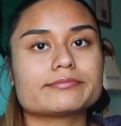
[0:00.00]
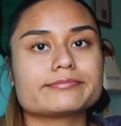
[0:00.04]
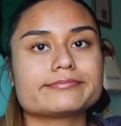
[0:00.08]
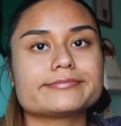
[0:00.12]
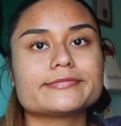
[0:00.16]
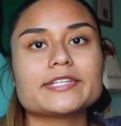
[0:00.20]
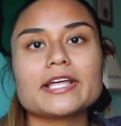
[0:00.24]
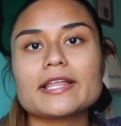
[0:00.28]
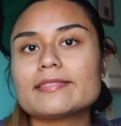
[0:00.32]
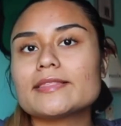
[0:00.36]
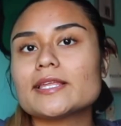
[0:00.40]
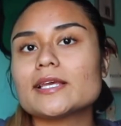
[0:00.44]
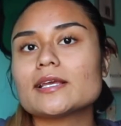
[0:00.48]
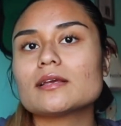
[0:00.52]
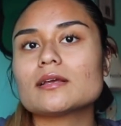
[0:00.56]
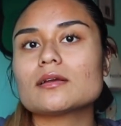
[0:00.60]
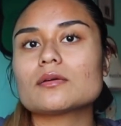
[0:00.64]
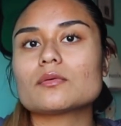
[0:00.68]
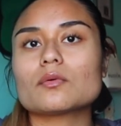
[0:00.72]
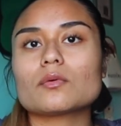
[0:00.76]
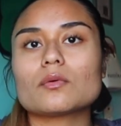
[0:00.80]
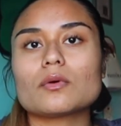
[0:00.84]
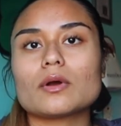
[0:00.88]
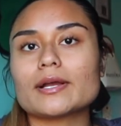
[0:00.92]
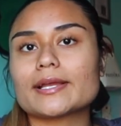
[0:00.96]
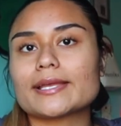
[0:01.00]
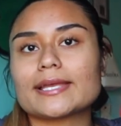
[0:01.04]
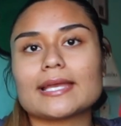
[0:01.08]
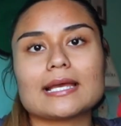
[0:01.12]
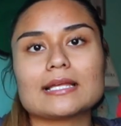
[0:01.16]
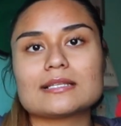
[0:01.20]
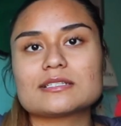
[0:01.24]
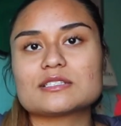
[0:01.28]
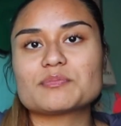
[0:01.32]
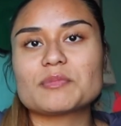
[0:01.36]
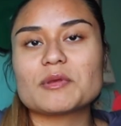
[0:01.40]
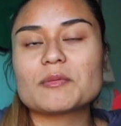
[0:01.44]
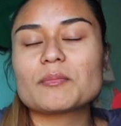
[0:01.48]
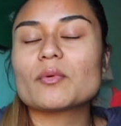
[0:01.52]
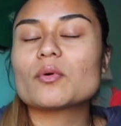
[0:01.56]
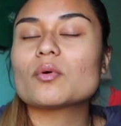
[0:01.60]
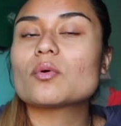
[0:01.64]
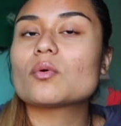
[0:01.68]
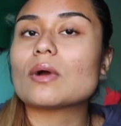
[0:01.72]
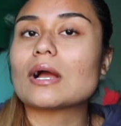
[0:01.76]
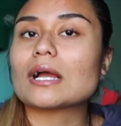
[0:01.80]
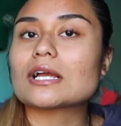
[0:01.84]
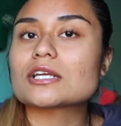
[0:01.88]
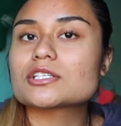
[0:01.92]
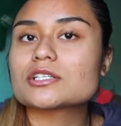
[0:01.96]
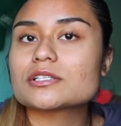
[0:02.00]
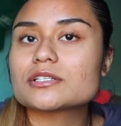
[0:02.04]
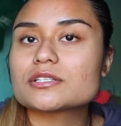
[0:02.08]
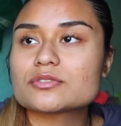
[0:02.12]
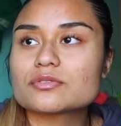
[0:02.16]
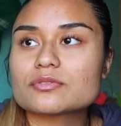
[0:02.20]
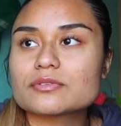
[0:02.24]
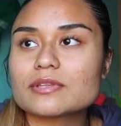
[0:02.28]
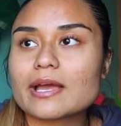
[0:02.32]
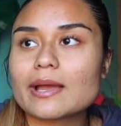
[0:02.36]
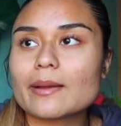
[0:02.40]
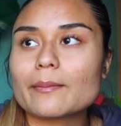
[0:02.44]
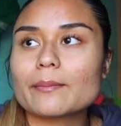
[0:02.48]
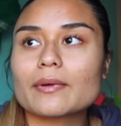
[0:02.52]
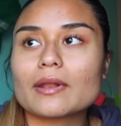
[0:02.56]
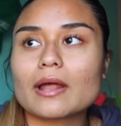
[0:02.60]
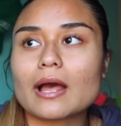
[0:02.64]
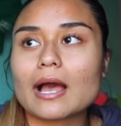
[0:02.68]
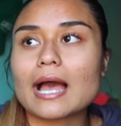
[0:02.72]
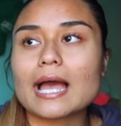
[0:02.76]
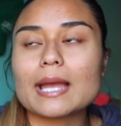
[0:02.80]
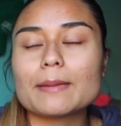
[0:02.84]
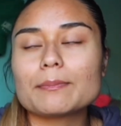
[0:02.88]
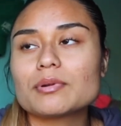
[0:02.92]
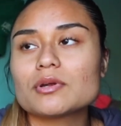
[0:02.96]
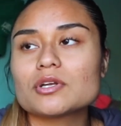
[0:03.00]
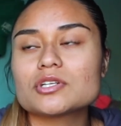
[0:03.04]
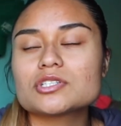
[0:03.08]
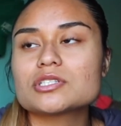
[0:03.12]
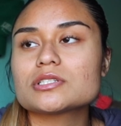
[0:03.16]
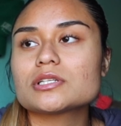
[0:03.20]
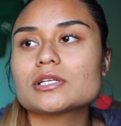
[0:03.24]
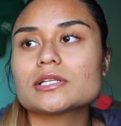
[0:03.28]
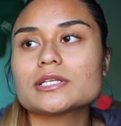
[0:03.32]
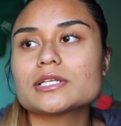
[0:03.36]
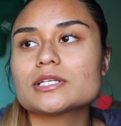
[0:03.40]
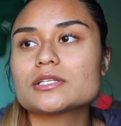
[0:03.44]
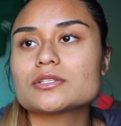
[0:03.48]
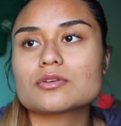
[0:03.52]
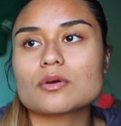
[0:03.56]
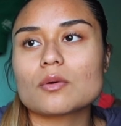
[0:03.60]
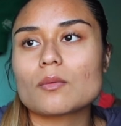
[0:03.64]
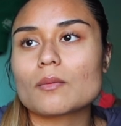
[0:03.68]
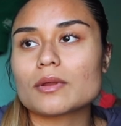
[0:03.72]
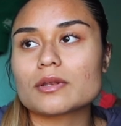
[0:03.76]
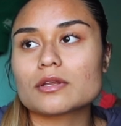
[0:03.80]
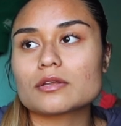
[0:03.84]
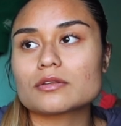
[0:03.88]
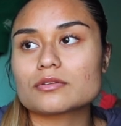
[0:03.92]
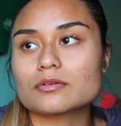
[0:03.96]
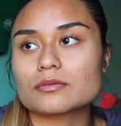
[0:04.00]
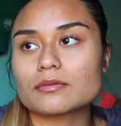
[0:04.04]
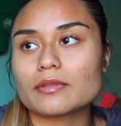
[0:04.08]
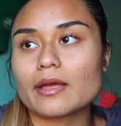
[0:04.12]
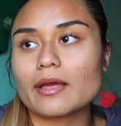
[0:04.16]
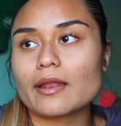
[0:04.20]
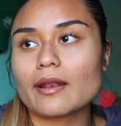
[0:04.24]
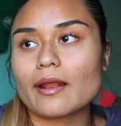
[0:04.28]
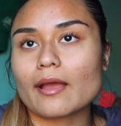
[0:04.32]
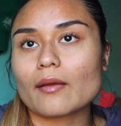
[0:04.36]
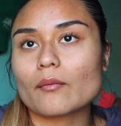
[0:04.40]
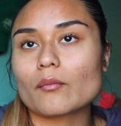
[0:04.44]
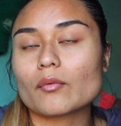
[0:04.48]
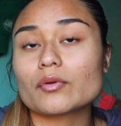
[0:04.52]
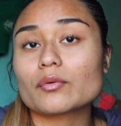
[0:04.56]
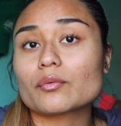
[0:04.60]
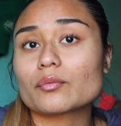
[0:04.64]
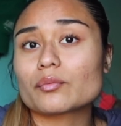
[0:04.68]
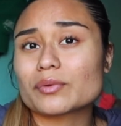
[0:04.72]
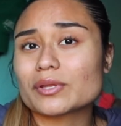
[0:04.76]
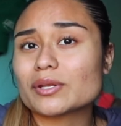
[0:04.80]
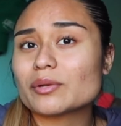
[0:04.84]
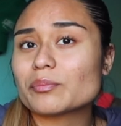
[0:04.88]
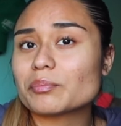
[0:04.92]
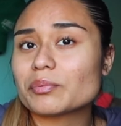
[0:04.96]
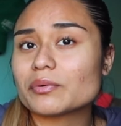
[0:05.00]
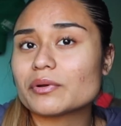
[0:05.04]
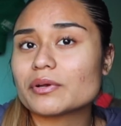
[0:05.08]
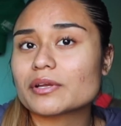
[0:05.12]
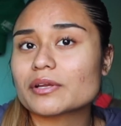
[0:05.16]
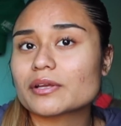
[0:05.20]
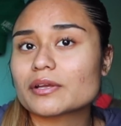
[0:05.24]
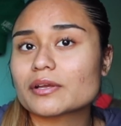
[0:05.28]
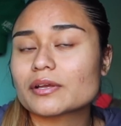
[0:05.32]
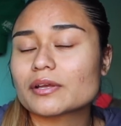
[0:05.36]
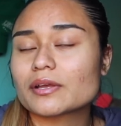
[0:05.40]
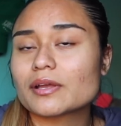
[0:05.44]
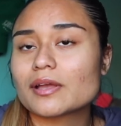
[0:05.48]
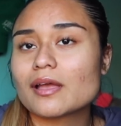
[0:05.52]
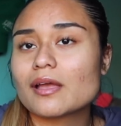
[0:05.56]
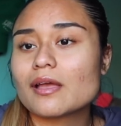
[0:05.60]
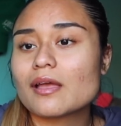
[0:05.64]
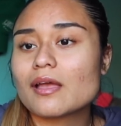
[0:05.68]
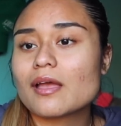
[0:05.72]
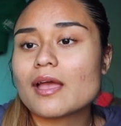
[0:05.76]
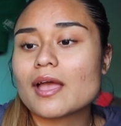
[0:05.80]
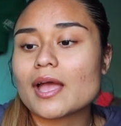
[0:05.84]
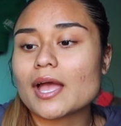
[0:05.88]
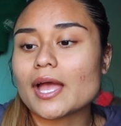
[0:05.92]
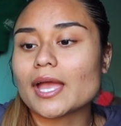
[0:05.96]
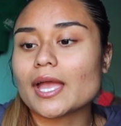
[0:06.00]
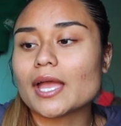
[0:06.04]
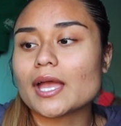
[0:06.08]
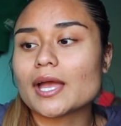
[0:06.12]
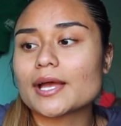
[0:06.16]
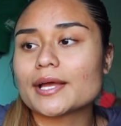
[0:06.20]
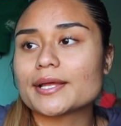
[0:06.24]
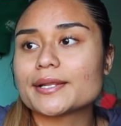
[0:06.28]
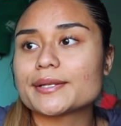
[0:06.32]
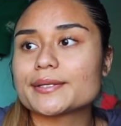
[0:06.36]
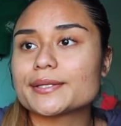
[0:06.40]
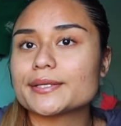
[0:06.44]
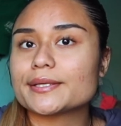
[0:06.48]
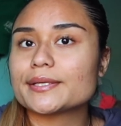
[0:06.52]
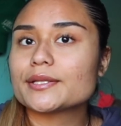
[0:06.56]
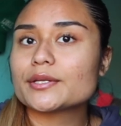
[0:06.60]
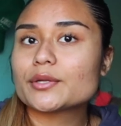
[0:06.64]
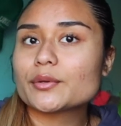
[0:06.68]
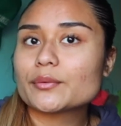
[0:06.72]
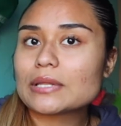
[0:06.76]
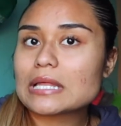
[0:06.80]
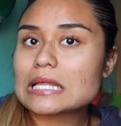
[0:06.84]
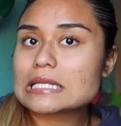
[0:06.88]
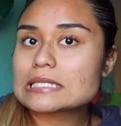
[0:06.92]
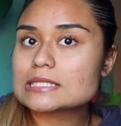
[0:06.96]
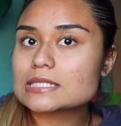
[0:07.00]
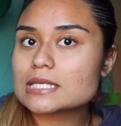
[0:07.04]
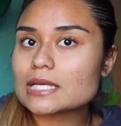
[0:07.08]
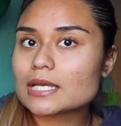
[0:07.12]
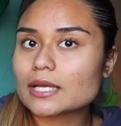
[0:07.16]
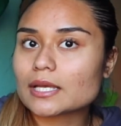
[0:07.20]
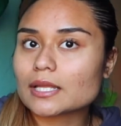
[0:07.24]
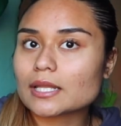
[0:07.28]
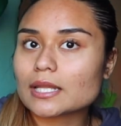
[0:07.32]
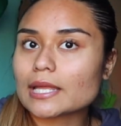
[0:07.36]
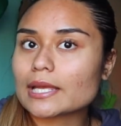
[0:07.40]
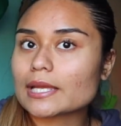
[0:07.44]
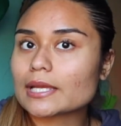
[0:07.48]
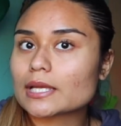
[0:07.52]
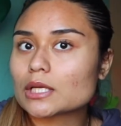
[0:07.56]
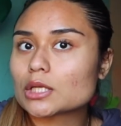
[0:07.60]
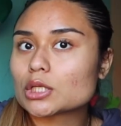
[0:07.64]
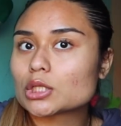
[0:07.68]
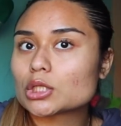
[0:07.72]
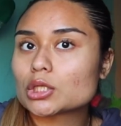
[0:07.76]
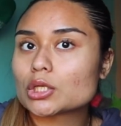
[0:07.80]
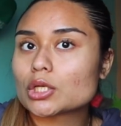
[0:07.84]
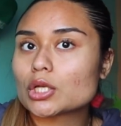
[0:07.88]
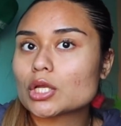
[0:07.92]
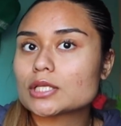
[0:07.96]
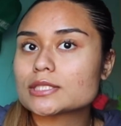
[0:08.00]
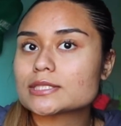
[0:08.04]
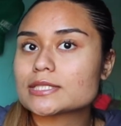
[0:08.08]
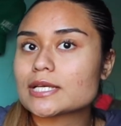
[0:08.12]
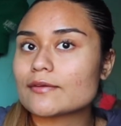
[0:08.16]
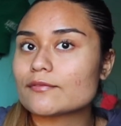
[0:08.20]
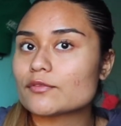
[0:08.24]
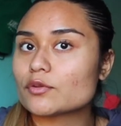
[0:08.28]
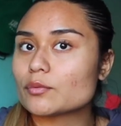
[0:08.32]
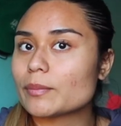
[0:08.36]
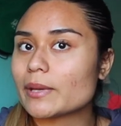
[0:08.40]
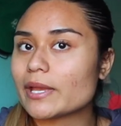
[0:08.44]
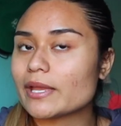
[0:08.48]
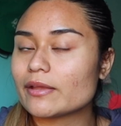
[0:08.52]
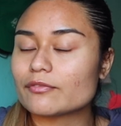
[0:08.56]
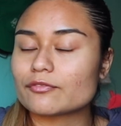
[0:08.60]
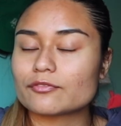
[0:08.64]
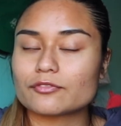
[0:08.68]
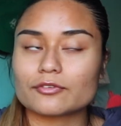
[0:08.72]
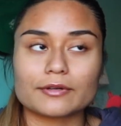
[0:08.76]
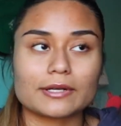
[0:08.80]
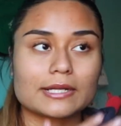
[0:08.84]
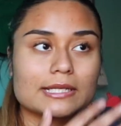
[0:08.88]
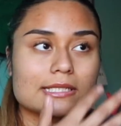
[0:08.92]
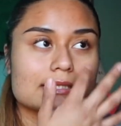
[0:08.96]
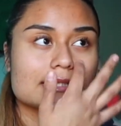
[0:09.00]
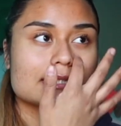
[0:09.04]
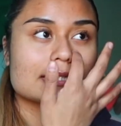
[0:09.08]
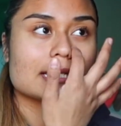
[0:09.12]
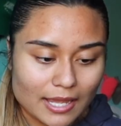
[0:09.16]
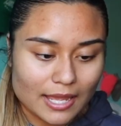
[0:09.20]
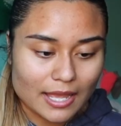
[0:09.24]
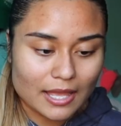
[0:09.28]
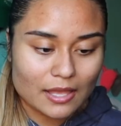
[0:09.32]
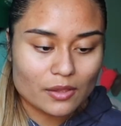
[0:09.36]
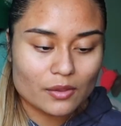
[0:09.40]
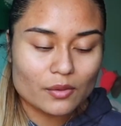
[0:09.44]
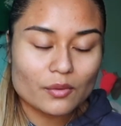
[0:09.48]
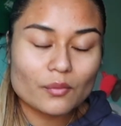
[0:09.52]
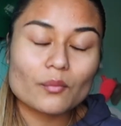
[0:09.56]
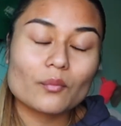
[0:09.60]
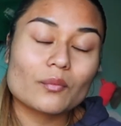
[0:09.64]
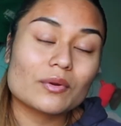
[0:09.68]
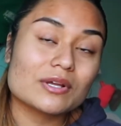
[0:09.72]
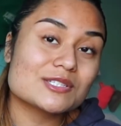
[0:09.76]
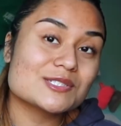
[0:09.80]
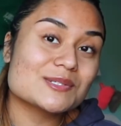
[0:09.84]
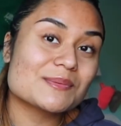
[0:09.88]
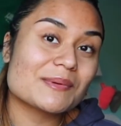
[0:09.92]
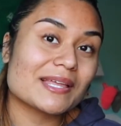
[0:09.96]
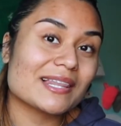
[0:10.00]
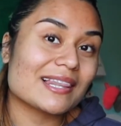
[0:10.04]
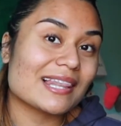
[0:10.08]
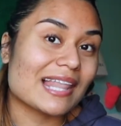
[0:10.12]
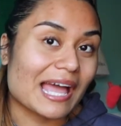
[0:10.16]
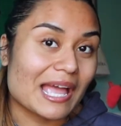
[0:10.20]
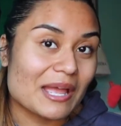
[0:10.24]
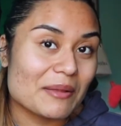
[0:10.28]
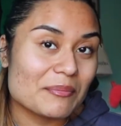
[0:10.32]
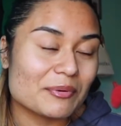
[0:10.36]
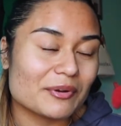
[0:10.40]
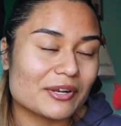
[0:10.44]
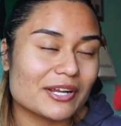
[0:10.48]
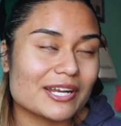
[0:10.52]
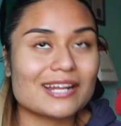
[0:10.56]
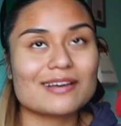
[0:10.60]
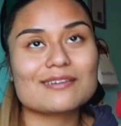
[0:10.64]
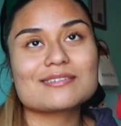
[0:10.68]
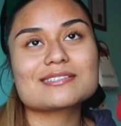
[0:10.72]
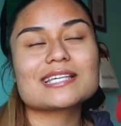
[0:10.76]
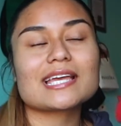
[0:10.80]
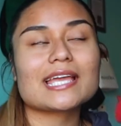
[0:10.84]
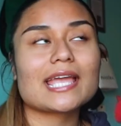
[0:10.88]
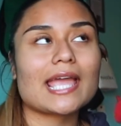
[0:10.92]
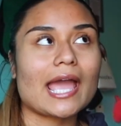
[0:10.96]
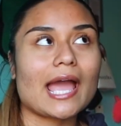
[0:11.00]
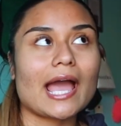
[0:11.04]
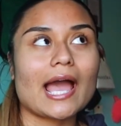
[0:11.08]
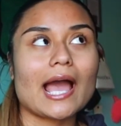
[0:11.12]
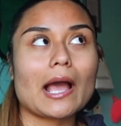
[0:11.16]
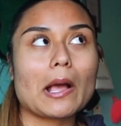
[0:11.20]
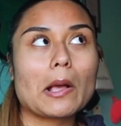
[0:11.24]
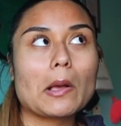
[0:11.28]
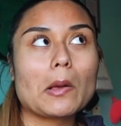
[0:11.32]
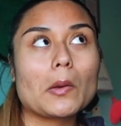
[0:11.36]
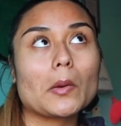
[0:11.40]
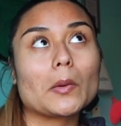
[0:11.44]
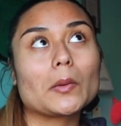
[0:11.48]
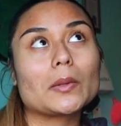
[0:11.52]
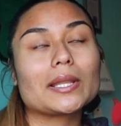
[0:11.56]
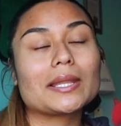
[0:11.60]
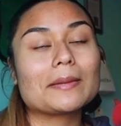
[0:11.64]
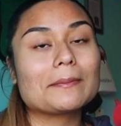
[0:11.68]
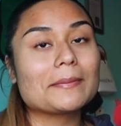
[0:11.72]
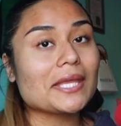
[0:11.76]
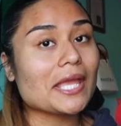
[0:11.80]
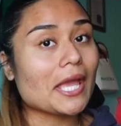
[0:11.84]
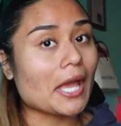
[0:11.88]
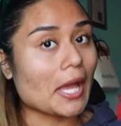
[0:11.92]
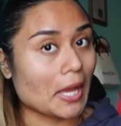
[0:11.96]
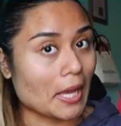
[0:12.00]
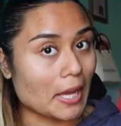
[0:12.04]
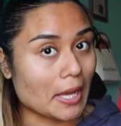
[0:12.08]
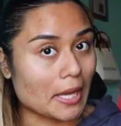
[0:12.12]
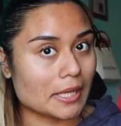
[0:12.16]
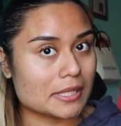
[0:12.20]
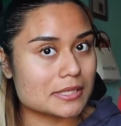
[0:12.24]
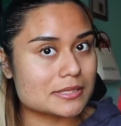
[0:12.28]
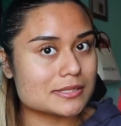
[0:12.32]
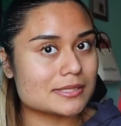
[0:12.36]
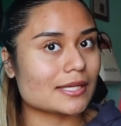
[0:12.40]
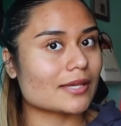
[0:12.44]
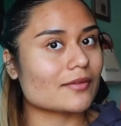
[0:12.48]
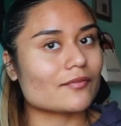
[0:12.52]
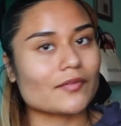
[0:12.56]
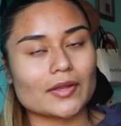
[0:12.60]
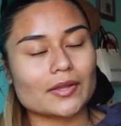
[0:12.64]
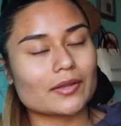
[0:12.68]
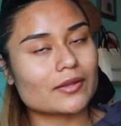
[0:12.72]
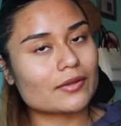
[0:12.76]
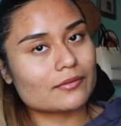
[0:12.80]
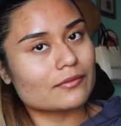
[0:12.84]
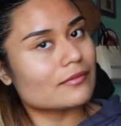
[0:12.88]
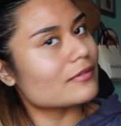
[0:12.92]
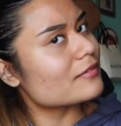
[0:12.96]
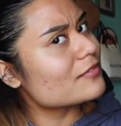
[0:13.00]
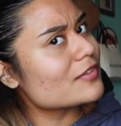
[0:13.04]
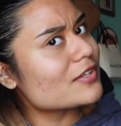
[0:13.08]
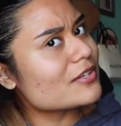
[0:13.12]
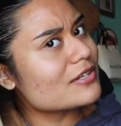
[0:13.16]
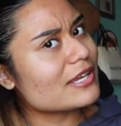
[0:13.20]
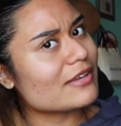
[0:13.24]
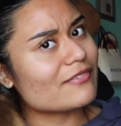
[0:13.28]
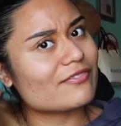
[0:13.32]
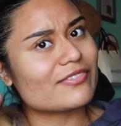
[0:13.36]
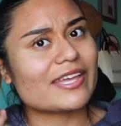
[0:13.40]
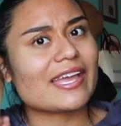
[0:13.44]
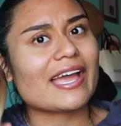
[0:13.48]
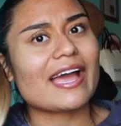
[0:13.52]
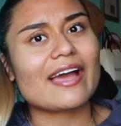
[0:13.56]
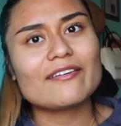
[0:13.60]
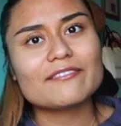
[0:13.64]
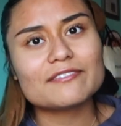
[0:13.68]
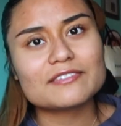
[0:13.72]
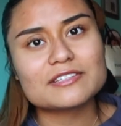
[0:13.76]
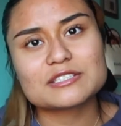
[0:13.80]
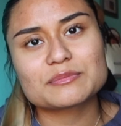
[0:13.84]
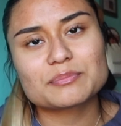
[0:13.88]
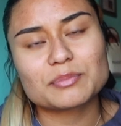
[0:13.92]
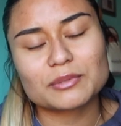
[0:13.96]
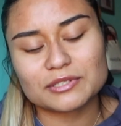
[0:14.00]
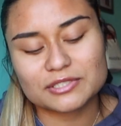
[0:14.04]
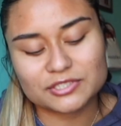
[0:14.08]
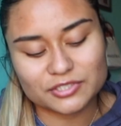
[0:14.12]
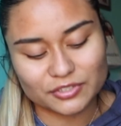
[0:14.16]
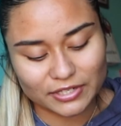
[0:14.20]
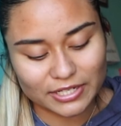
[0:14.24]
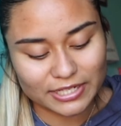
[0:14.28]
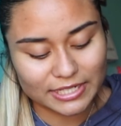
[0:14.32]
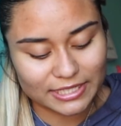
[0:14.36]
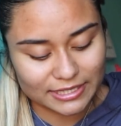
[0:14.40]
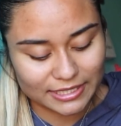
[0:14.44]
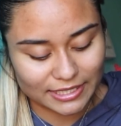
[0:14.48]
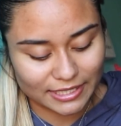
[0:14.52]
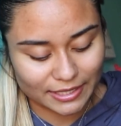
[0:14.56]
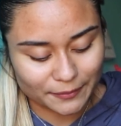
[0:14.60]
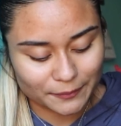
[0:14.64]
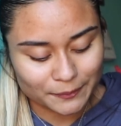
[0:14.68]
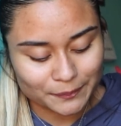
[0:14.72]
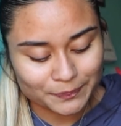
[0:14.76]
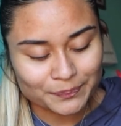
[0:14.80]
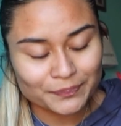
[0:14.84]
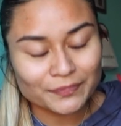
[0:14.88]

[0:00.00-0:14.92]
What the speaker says: nothing against people who actually do that, but I personally don't want to do that. I want to read a book and, you know, that's it. Like, not have to pay for it. I went to my library and I was like, oh, let me ask if they have these books or anything.